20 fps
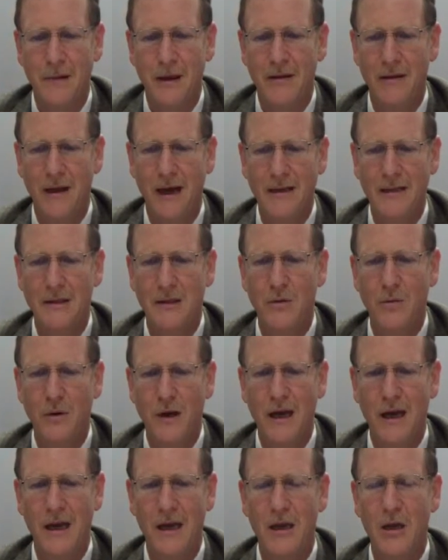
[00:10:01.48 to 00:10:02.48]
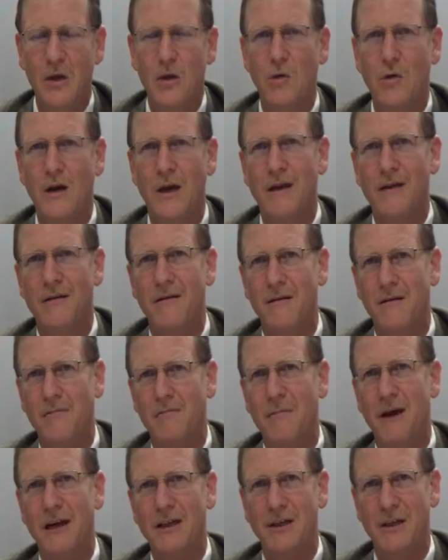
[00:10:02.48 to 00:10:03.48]
that's the way you can
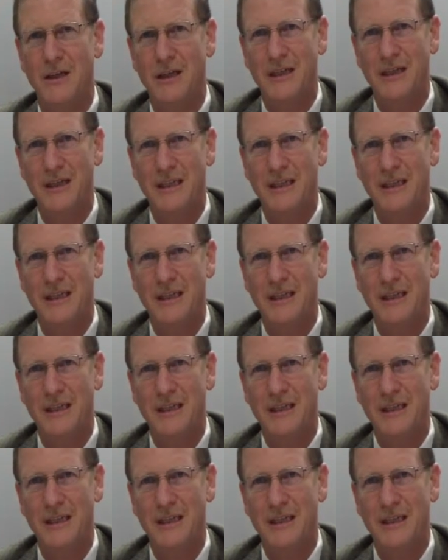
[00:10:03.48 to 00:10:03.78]
measure the